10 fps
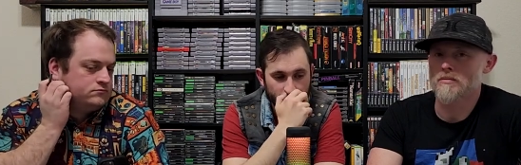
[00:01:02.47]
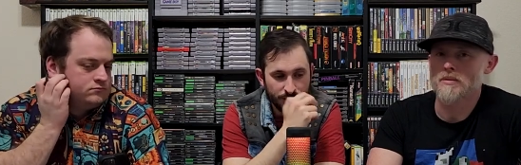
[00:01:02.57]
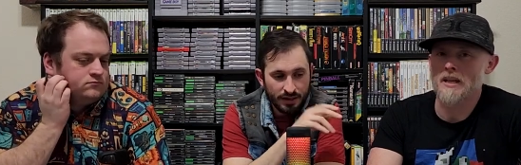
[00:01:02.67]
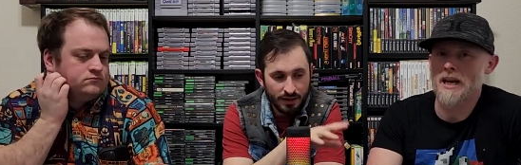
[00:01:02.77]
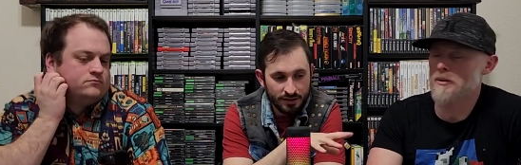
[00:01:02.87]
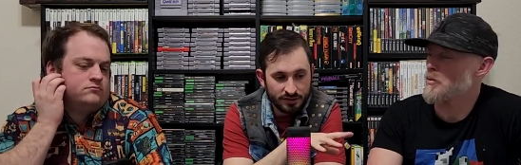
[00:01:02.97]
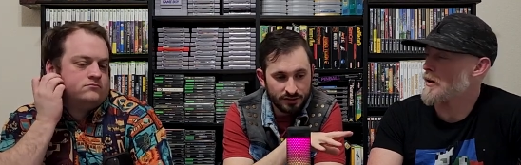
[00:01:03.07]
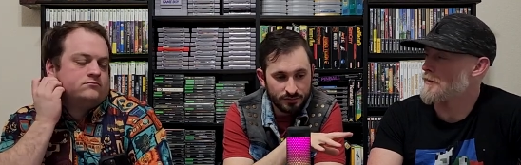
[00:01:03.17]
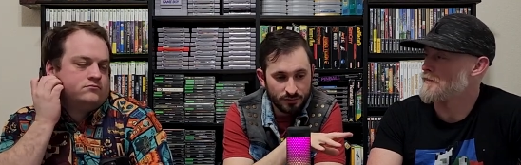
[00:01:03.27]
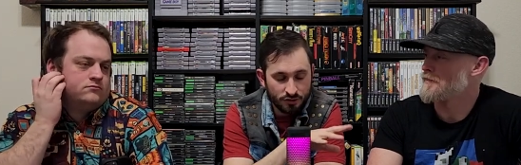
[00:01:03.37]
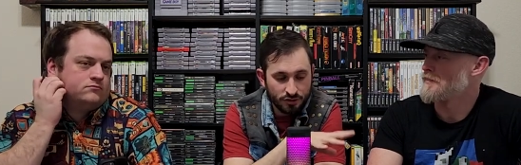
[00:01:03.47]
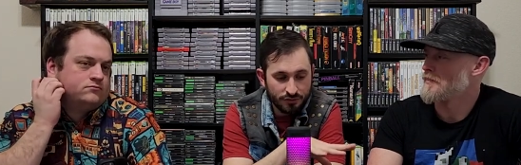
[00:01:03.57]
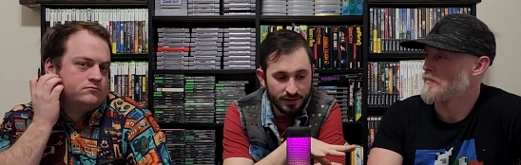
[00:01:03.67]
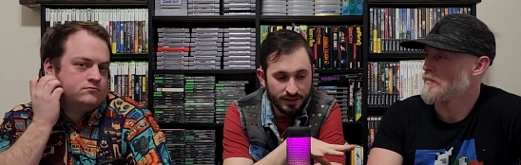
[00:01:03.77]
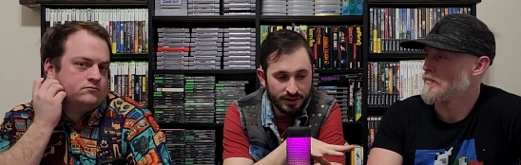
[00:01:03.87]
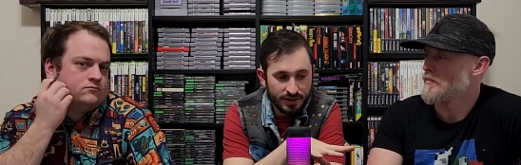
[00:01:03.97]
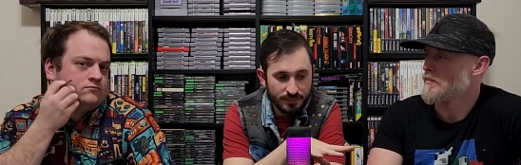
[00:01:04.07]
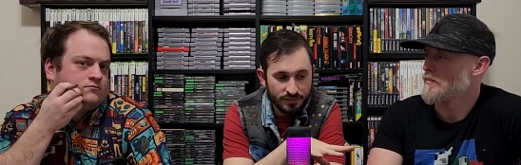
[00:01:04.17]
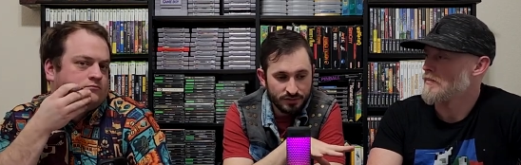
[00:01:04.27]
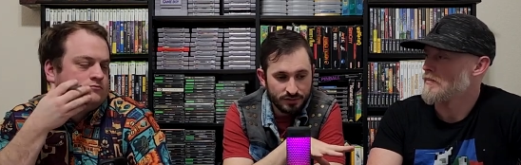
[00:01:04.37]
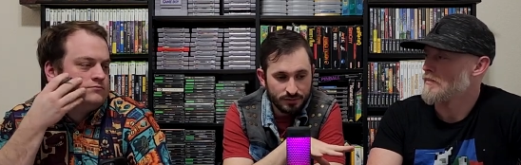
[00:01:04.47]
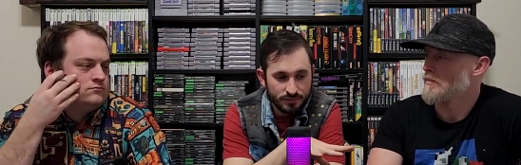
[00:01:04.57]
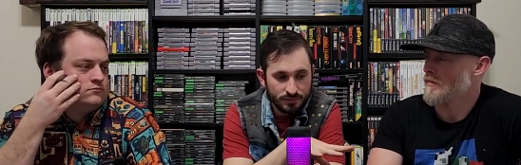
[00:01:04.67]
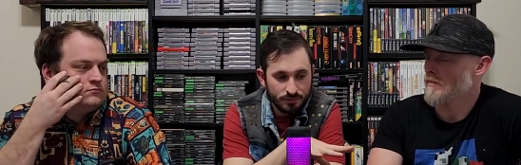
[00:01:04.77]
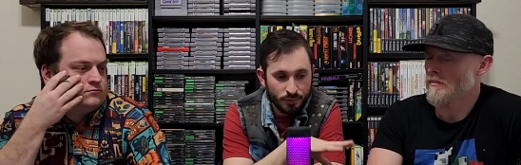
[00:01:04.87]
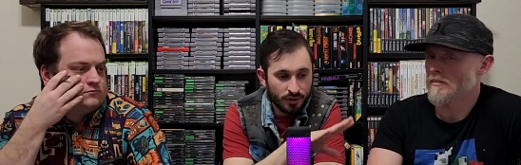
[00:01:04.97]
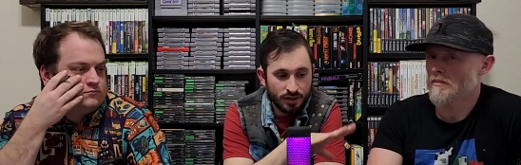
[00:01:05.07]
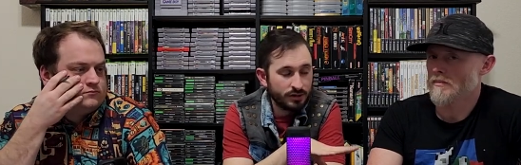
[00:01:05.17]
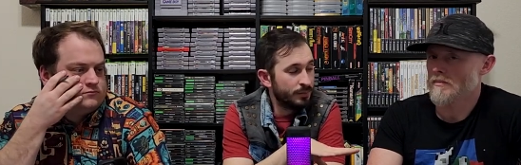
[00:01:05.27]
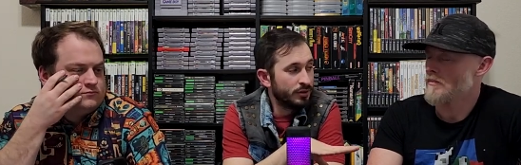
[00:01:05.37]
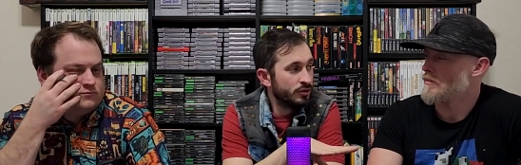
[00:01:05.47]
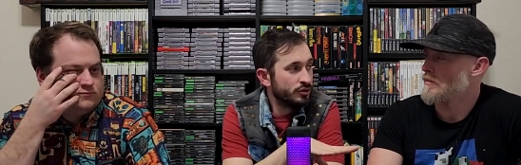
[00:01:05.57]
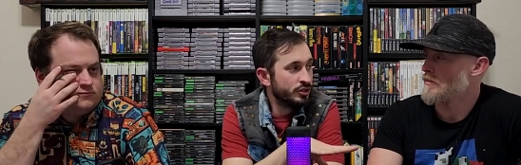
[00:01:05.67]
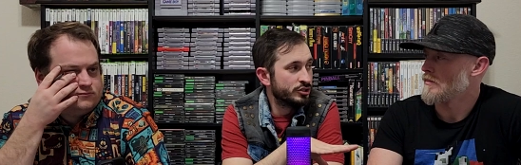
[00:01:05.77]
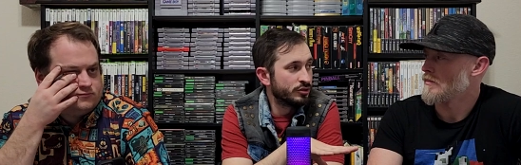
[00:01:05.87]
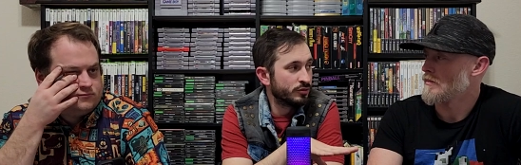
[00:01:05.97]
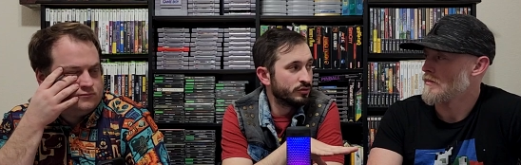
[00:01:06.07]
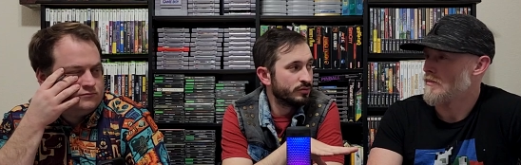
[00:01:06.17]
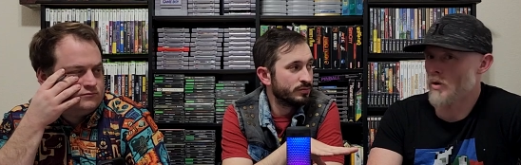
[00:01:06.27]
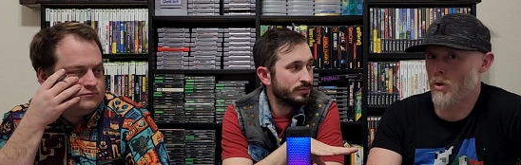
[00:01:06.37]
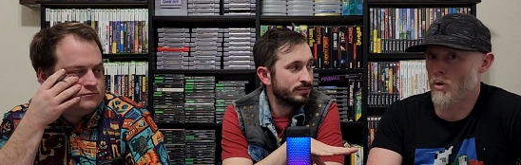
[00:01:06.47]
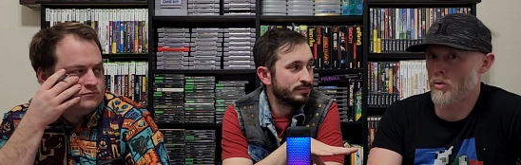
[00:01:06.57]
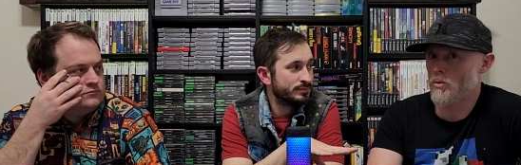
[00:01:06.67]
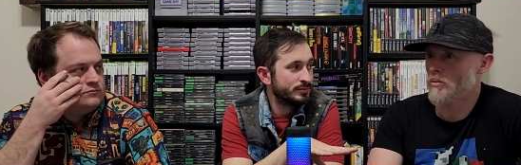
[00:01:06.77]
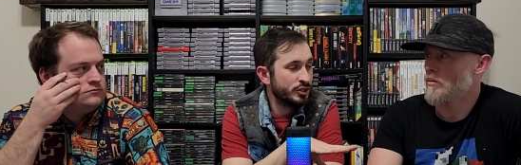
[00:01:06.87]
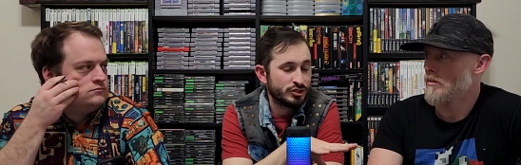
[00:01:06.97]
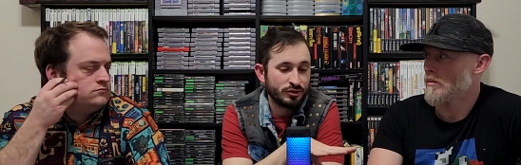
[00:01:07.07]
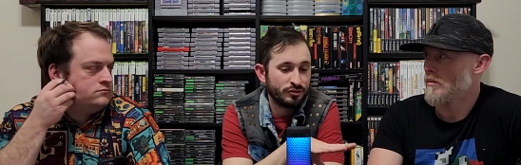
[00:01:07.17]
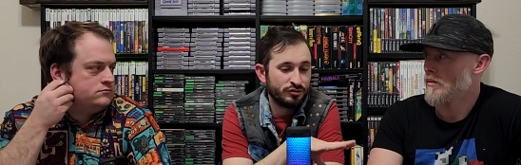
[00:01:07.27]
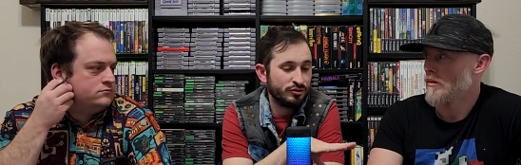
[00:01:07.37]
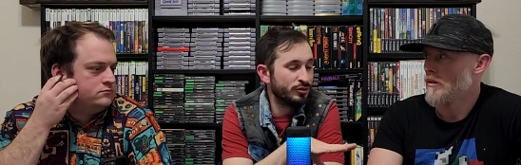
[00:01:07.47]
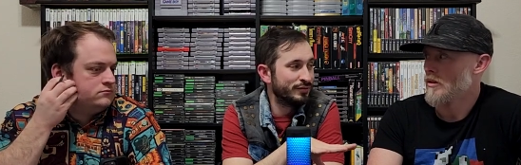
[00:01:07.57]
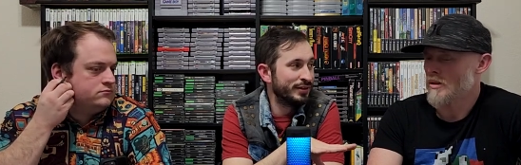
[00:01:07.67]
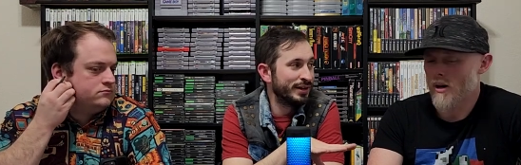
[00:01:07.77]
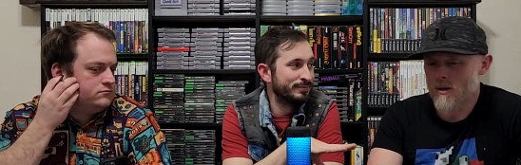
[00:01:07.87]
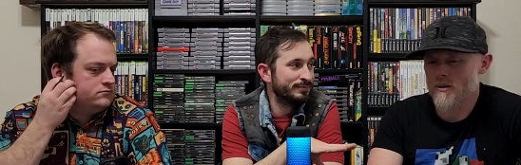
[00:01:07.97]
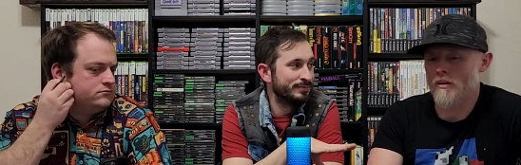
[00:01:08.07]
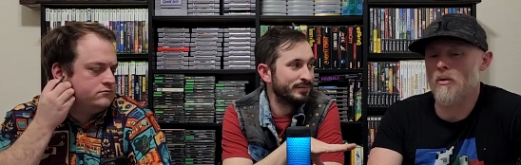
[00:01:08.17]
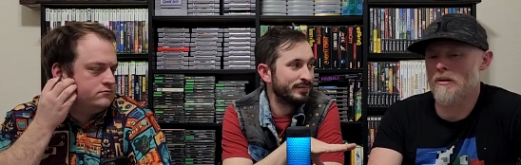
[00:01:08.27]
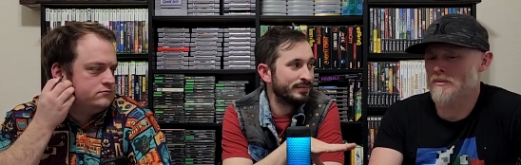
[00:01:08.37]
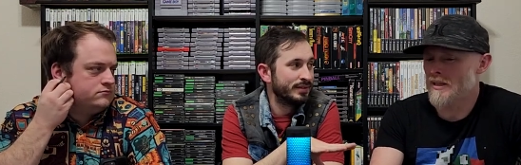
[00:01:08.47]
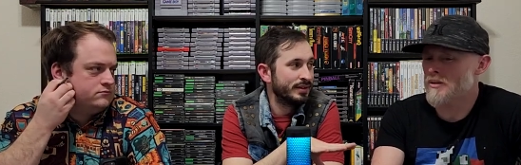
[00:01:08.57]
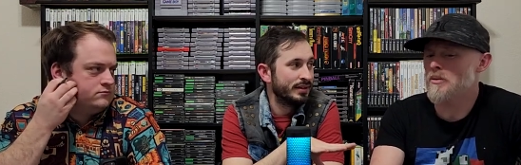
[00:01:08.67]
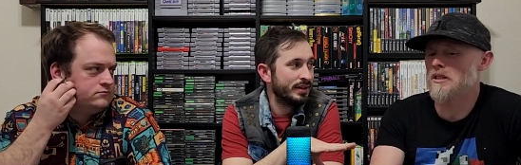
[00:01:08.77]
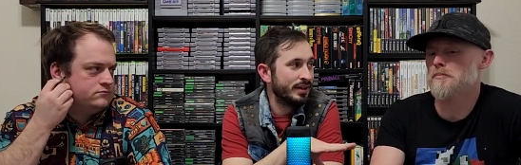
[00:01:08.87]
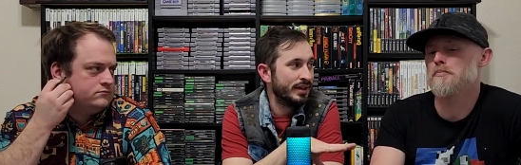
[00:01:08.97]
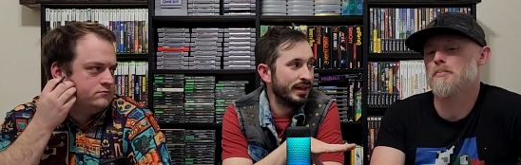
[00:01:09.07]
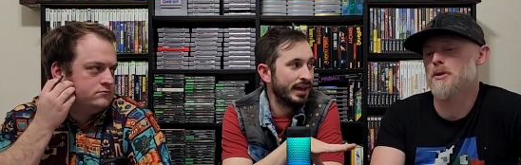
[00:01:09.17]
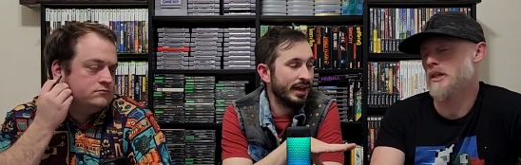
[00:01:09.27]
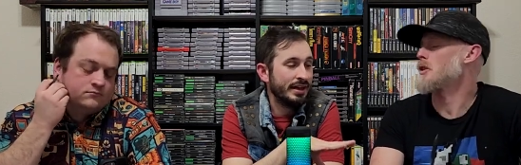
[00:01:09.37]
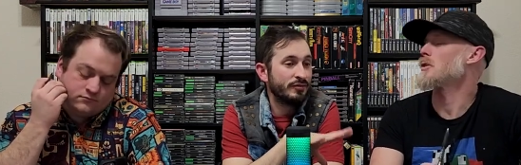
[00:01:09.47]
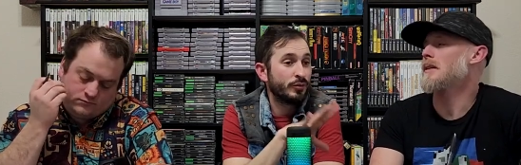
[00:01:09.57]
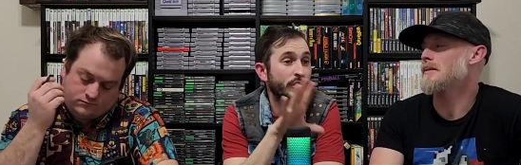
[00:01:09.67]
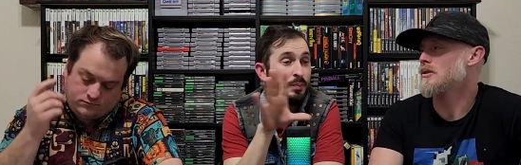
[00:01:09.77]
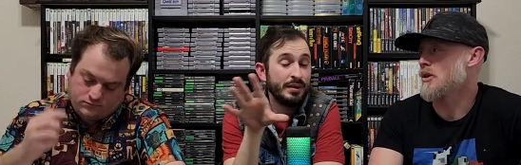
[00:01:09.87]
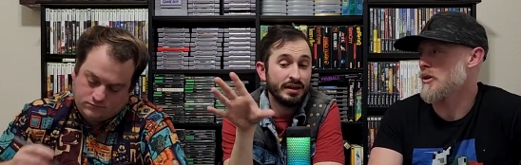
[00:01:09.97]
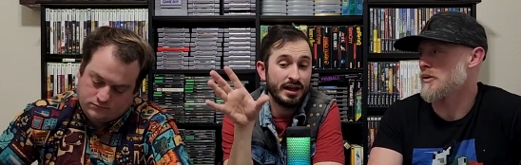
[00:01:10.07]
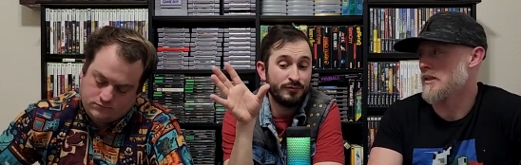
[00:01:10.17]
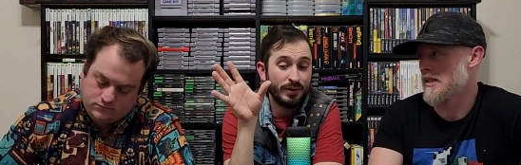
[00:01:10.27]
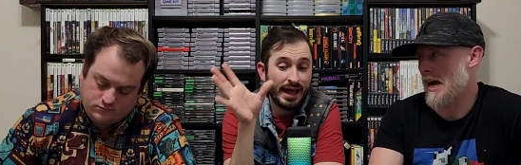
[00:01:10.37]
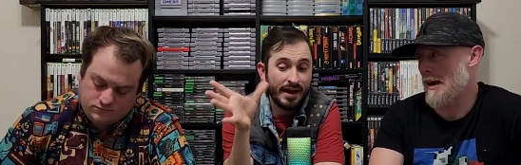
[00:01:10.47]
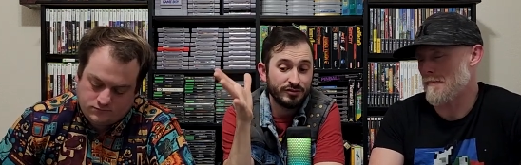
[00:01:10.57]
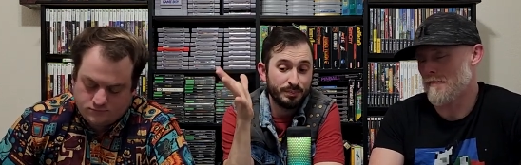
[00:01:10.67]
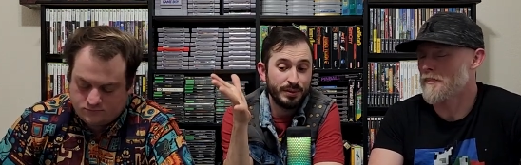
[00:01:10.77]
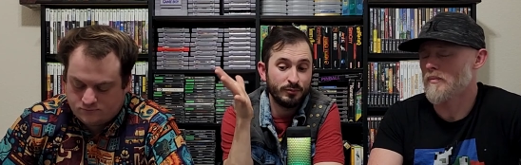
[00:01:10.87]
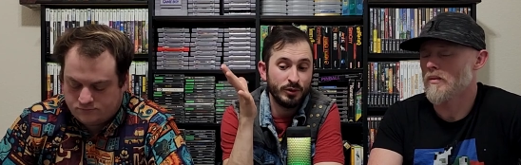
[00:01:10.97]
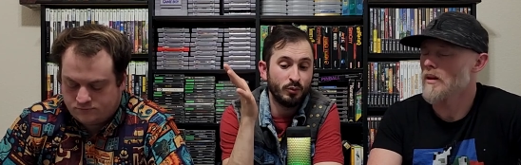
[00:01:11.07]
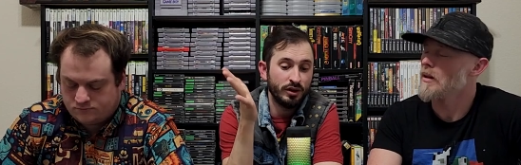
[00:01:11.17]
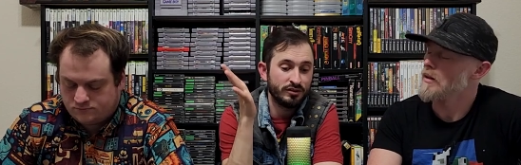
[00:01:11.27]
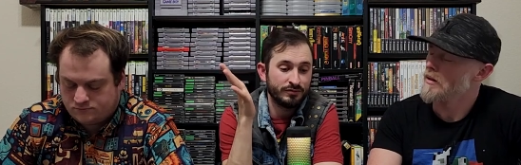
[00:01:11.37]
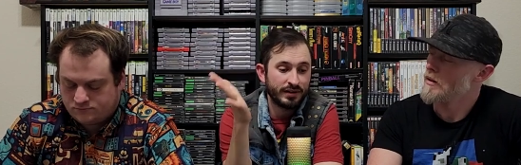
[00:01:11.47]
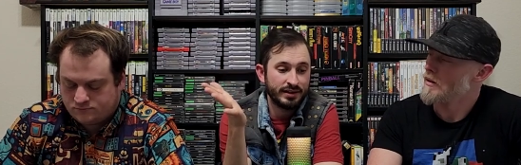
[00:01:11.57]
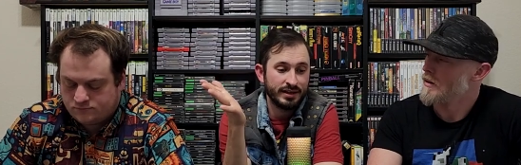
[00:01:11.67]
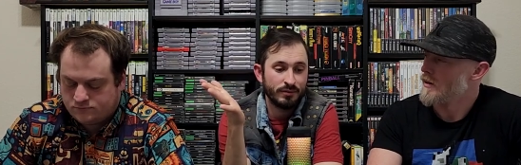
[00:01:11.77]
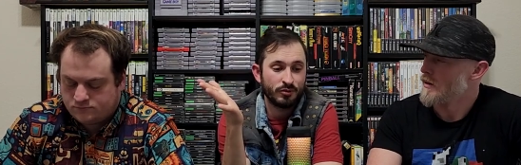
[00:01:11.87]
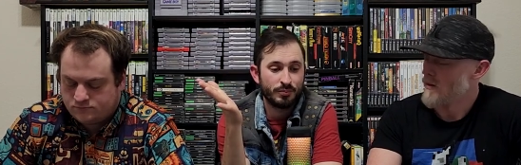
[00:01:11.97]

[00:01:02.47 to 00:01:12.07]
Speaker 1: Let's be honest, well. those are good fighting games. Mm-hmm. But we're not clipping Ninja, Ninja Turtles. No, Ninja Turtles is too good. For
Speaker 2: Turtle. Well, this one's particular. And if we're gonna
Speaker 1: pick, Turtles if we have to pick, we wanted some fighting game